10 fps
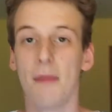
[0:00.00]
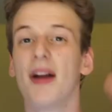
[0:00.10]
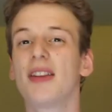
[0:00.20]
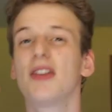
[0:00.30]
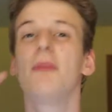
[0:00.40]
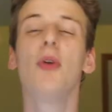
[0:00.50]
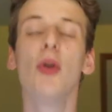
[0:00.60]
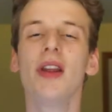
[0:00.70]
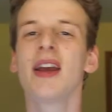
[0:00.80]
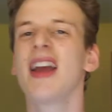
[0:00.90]
But the
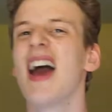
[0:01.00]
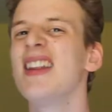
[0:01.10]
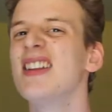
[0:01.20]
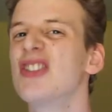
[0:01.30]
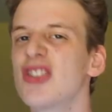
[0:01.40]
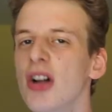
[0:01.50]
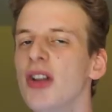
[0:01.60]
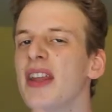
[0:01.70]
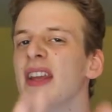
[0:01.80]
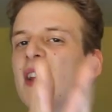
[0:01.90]
bullying and
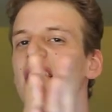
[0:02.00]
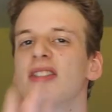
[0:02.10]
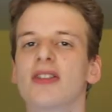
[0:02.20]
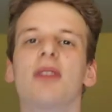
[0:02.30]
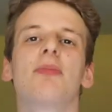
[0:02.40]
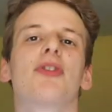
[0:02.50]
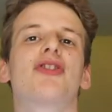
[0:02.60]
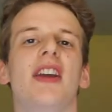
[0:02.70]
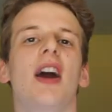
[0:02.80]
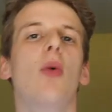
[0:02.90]
insulting is not per
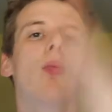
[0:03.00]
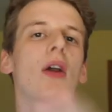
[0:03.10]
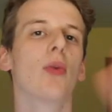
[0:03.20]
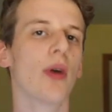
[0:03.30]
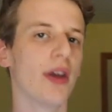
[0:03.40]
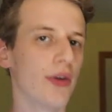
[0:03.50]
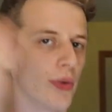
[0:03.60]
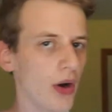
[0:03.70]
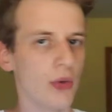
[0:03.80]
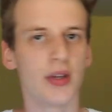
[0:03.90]
se a one-way
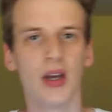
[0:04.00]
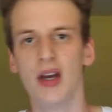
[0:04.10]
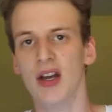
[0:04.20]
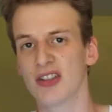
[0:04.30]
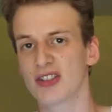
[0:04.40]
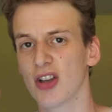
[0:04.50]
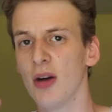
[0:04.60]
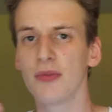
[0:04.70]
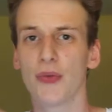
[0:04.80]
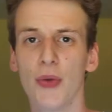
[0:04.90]
road.
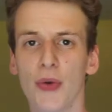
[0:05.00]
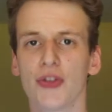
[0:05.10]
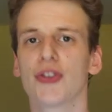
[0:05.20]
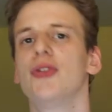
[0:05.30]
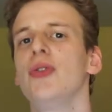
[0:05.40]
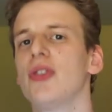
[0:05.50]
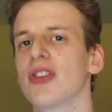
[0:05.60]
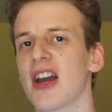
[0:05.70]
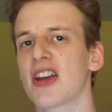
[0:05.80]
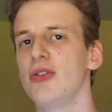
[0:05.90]
Some future
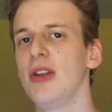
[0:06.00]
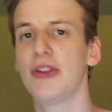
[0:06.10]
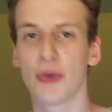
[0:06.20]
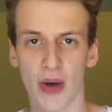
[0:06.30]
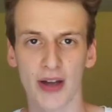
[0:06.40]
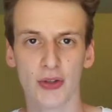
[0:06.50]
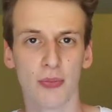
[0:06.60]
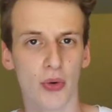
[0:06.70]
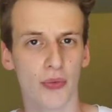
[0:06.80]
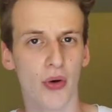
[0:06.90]
shooters actually try to
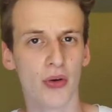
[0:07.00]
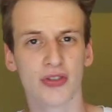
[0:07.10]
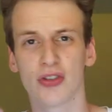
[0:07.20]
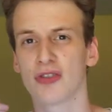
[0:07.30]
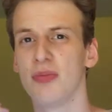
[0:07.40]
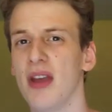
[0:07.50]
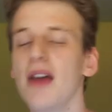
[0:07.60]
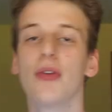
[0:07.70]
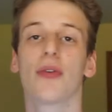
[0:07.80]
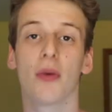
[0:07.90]
provoke such
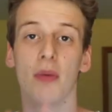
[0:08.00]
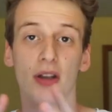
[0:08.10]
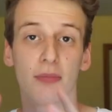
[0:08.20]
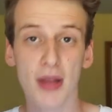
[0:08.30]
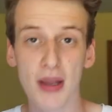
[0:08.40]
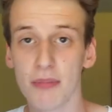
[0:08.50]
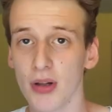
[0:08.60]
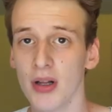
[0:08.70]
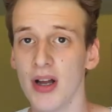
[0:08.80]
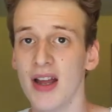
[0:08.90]
behavior from other
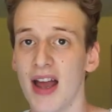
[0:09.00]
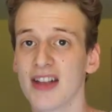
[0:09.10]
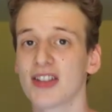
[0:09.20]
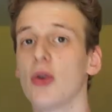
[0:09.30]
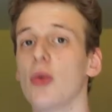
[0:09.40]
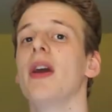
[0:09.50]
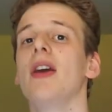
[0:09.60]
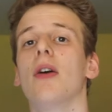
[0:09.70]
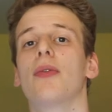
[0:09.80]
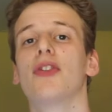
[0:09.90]
people as a way
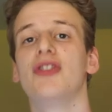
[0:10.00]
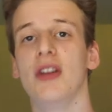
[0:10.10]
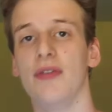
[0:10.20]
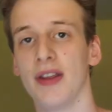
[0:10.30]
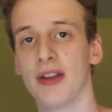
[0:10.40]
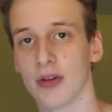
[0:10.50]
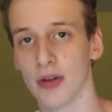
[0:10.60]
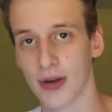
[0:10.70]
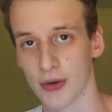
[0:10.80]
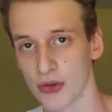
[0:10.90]
of receiving
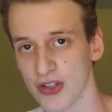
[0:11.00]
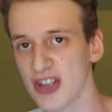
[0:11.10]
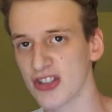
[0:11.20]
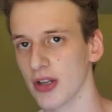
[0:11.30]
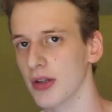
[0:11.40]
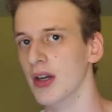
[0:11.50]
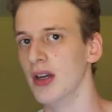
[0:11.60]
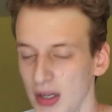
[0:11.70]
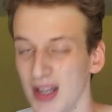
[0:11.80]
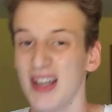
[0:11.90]
recognition.
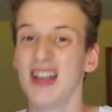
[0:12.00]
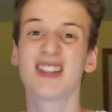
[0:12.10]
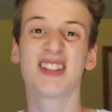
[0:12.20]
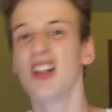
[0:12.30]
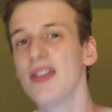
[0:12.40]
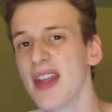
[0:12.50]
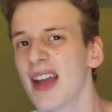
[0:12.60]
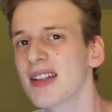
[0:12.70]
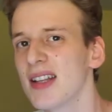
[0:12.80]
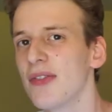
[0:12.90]
It's still
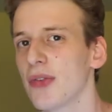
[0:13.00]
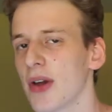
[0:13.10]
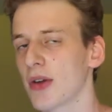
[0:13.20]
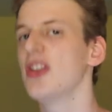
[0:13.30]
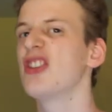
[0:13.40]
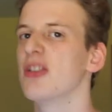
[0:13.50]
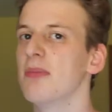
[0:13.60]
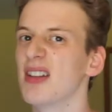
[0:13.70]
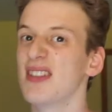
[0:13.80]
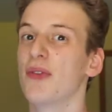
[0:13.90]
negative recognition,
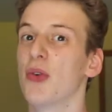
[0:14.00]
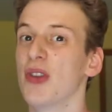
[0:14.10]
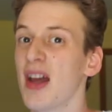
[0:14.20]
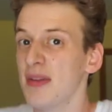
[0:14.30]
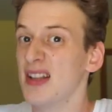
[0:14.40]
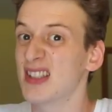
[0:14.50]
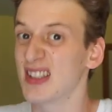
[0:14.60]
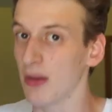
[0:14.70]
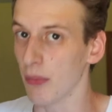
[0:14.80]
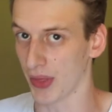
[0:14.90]
but for them it's
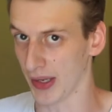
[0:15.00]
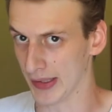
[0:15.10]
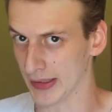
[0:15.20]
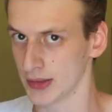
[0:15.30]
something.